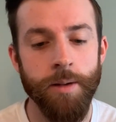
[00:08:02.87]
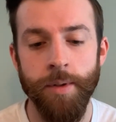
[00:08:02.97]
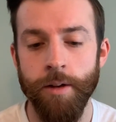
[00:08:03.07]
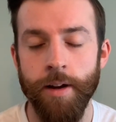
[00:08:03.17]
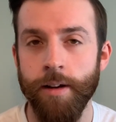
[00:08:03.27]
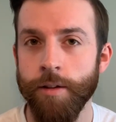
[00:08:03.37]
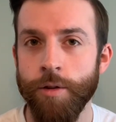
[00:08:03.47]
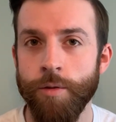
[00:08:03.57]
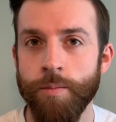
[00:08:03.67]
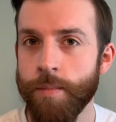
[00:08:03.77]
Let me know how
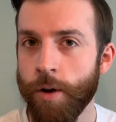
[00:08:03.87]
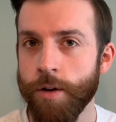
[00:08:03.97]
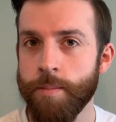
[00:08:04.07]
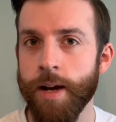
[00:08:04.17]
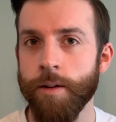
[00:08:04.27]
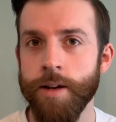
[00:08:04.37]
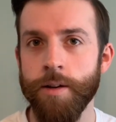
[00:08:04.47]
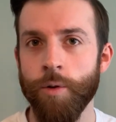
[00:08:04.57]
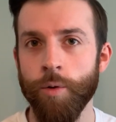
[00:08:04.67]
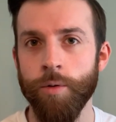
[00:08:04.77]
you heard about
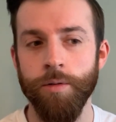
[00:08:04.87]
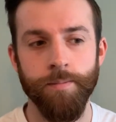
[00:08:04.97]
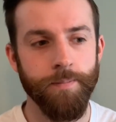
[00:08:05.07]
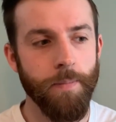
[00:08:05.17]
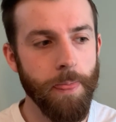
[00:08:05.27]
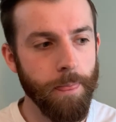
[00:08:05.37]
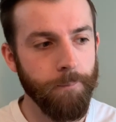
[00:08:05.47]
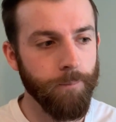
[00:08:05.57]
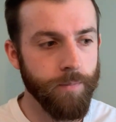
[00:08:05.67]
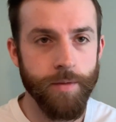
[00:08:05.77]
it or
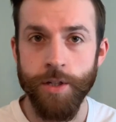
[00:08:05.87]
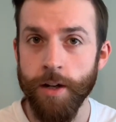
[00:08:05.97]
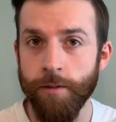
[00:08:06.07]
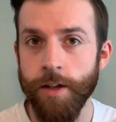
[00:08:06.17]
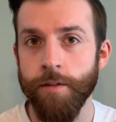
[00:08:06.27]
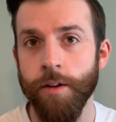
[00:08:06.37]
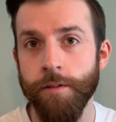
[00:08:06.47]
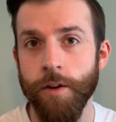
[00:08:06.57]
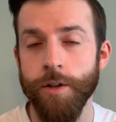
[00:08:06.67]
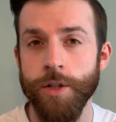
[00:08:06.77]
discovered it for the
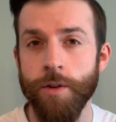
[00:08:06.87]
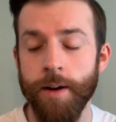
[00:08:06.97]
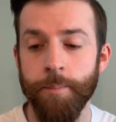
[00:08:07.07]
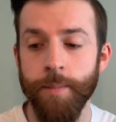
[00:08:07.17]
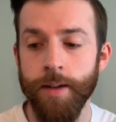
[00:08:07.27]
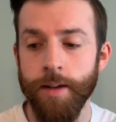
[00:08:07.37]
first time.